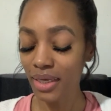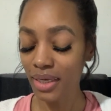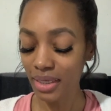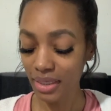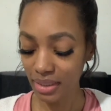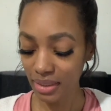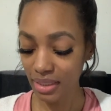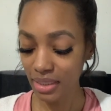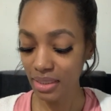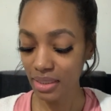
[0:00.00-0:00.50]

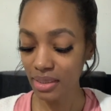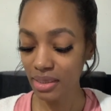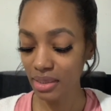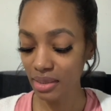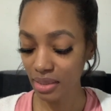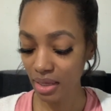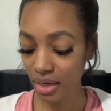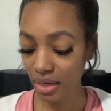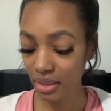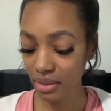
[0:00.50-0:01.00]
in his
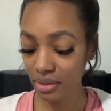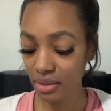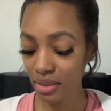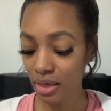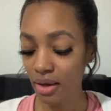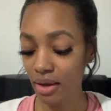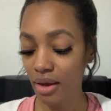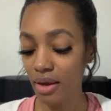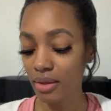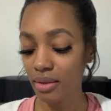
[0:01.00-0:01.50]
sight.
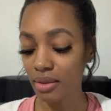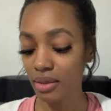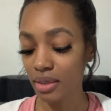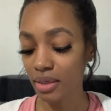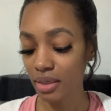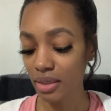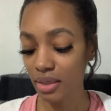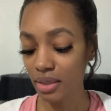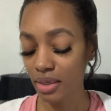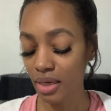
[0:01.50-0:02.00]
And the
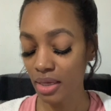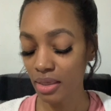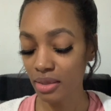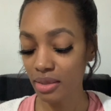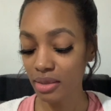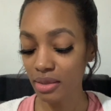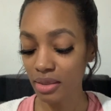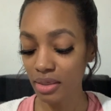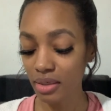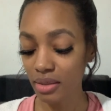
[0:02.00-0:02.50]
king
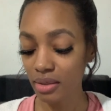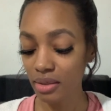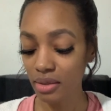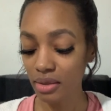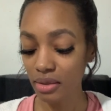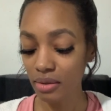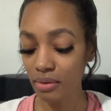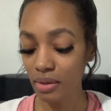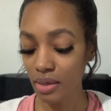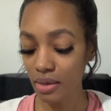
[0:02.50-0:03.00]
extended
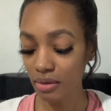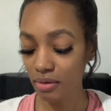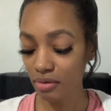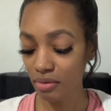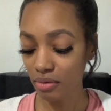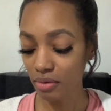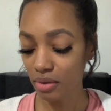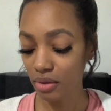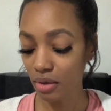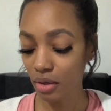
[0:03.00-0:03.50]
to
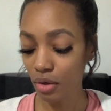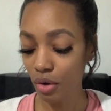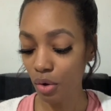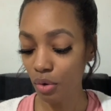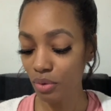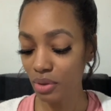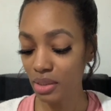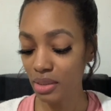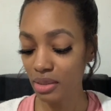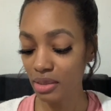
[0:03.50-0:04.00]
Esther the
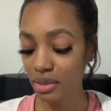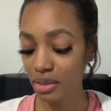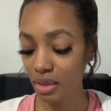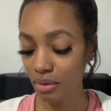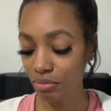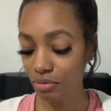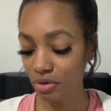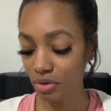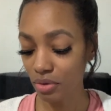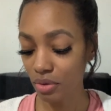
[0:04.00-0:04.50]
golden
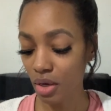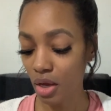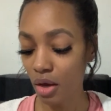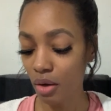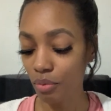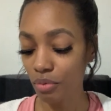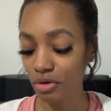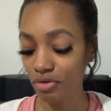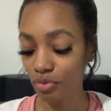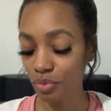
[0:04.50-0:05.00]
scepter,
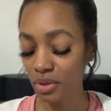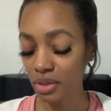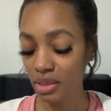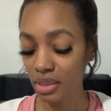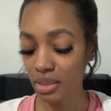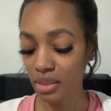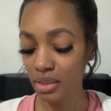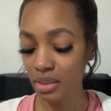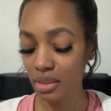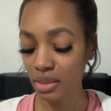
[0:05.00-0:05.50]
which was
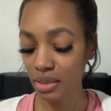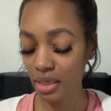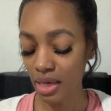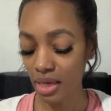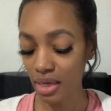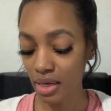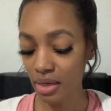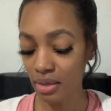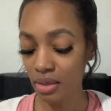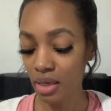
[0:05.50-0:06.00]
in his
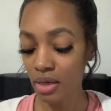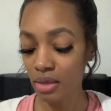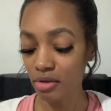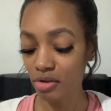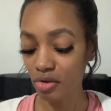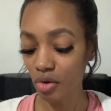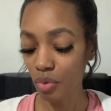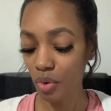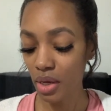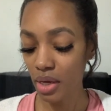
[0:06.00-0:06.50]
hand.
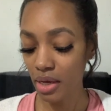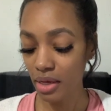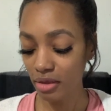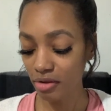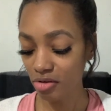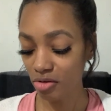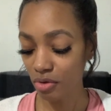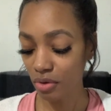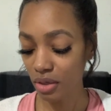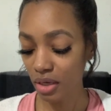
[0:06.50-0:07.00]
So
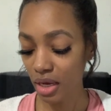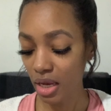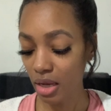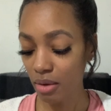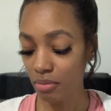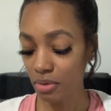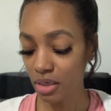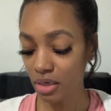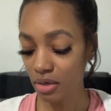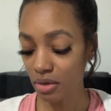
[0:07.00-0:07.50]
Esther
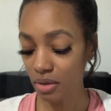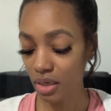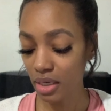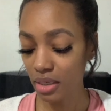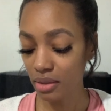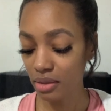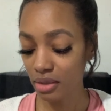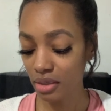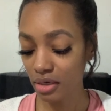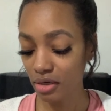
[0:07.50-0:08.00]
came near
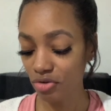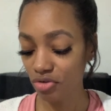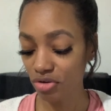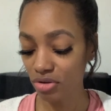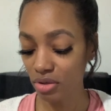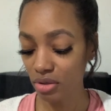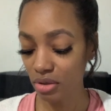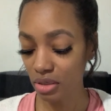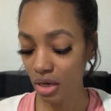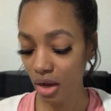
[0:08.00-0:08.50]
and touched
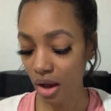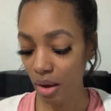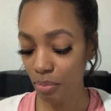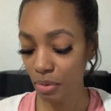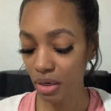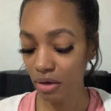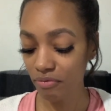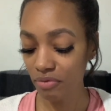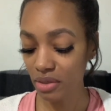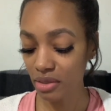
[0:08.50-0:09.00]
the top
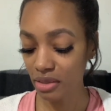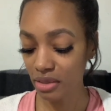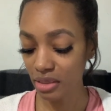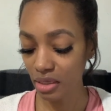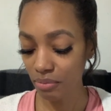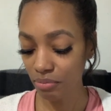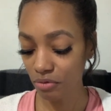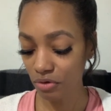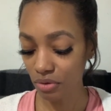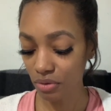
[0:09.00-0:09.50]
of the
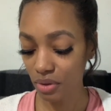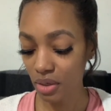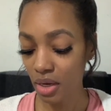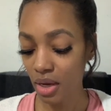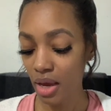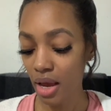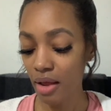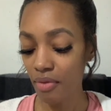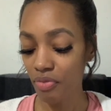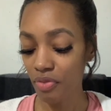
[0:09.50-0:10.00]
scepter.
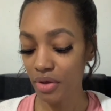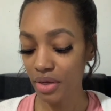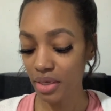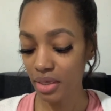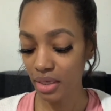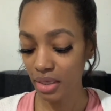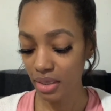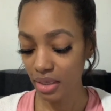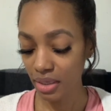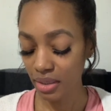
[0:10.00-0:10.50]
And the
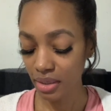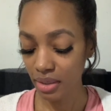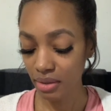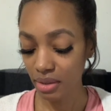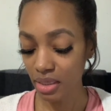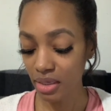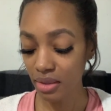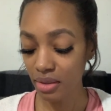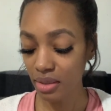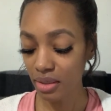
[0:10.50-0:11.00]
king,
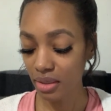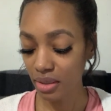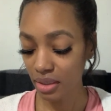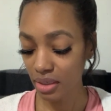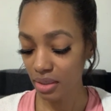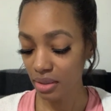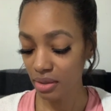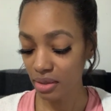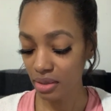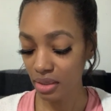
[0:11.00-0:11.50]
then the
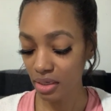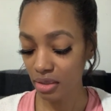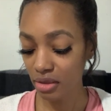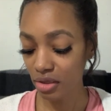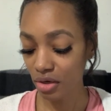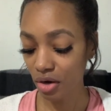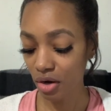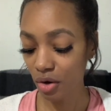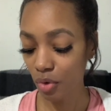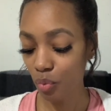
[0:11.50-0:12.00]
king said to
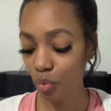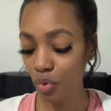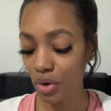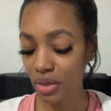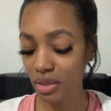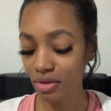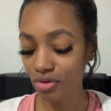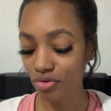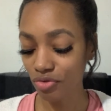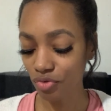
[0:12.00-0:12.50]
her, What
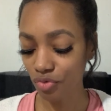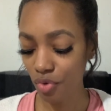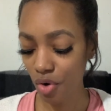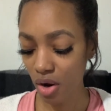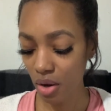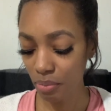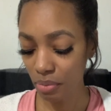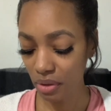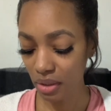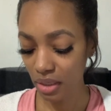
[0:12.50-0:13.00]
is
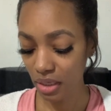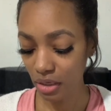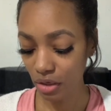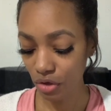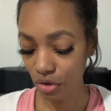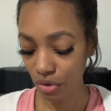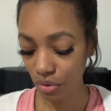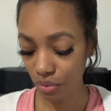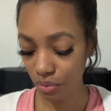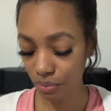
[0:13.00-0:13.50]
troubling
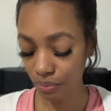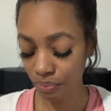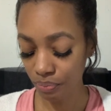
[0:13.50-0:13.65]
you,